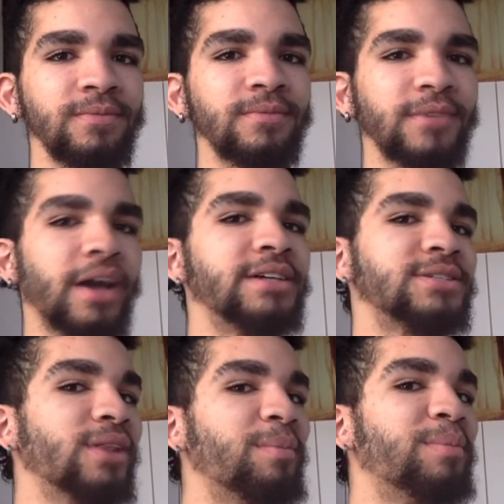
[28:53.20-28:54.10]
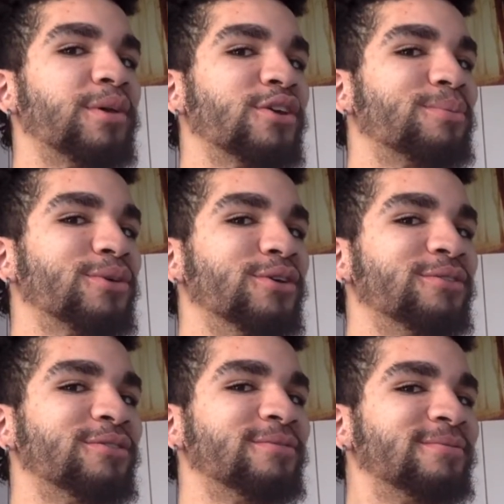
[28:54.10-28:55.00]
Okay, so let me be your proof.
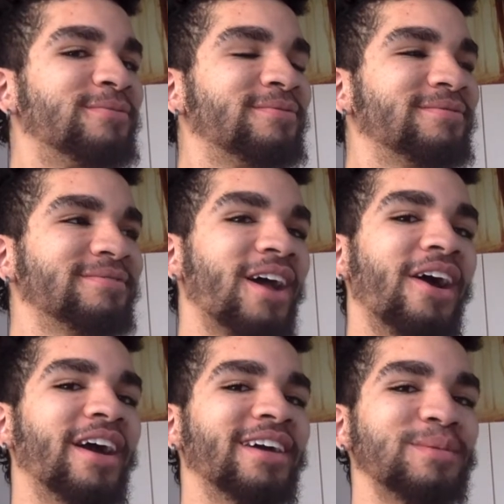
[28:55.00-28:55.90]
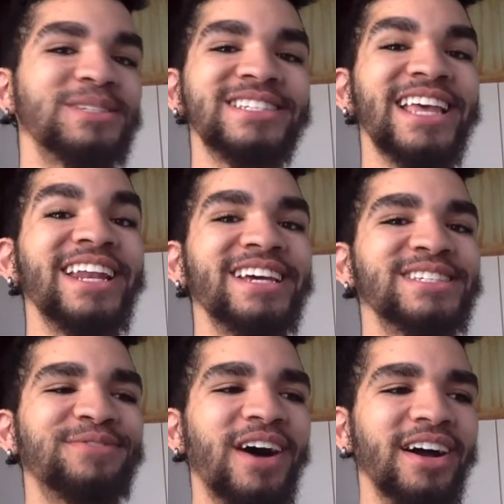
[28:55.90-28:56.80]
Alright, I'm skinny
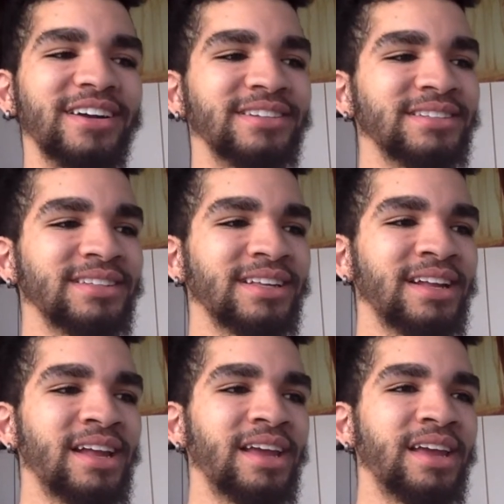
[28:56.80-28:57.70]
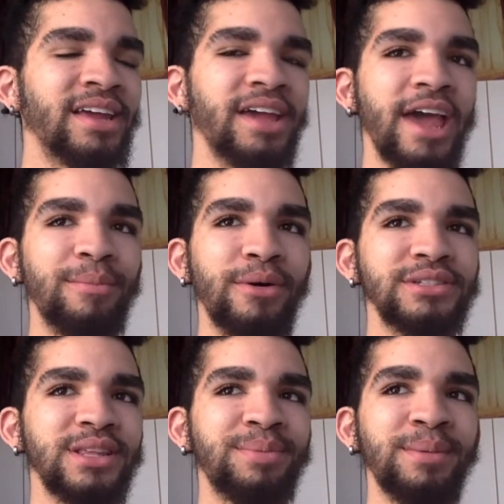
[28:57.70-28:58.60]
as fuck. And
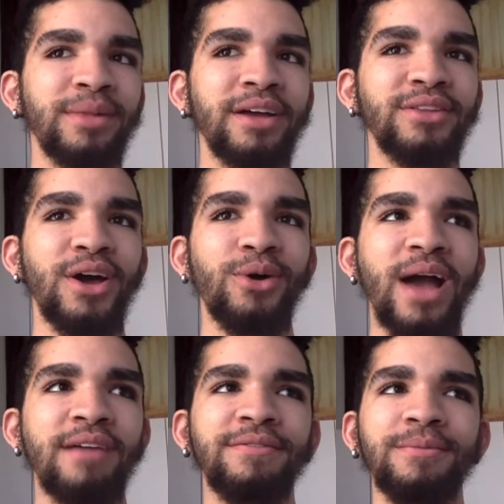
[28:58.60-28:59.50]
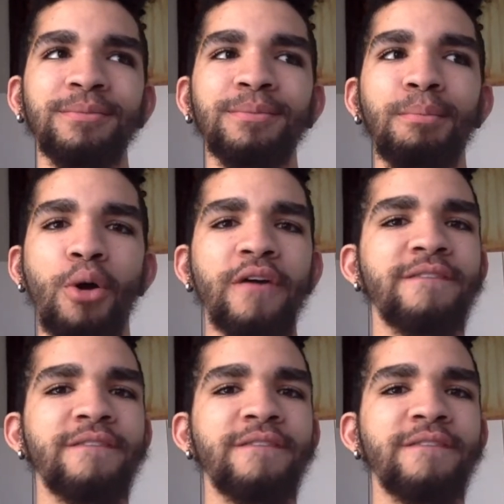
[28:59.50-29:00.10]
most of the people I know have more